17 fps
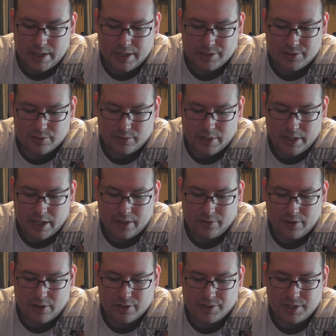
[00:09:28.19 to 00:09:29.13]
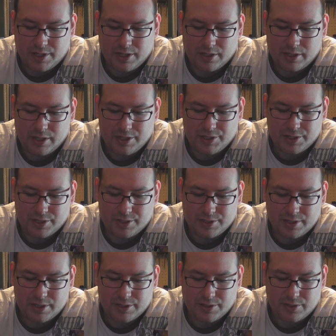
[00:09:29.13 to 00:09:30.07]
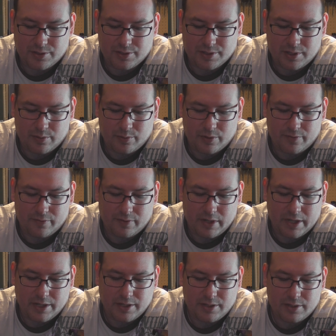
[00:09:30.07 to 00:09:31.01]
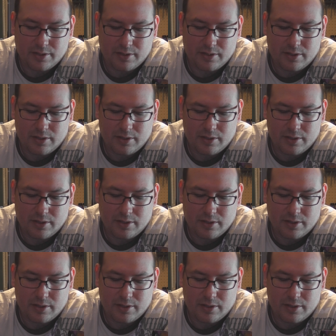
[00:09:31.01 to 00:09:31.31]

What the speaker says: that's okay, and the articulation isn't as good as I would have liked,